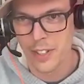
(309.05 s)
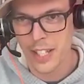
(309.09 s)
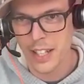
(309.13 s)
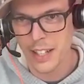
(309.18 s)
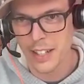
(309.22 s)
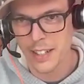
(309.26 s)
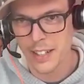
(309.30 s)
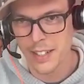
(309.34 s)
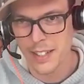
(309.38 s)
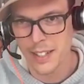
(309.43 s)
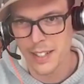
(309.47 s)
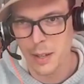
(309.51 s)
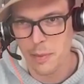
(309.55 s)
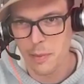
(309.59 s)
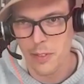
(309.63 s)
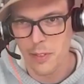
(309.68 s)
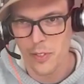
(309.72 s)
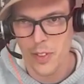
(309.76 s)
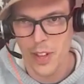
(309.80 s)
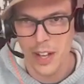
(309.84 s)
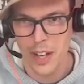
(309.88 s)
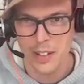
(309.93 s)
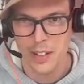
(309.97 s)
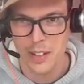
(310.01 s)
leading to some
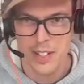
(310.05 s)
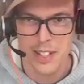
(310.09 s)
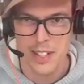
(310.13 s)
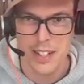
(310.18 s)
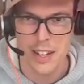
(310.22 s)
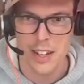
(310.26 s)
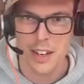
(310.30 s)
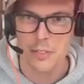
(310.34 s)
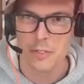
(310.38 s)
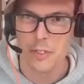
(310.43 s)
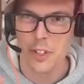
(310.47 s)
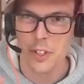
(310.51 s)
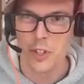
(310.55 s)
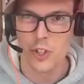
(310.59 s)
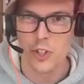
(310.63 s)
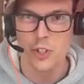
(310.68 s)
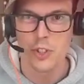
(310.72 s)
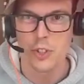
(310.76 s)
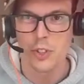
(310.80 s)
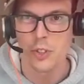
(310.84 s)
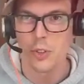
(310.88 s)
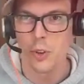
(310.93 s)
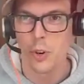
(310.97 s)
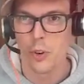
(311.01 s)
of that stuff, and just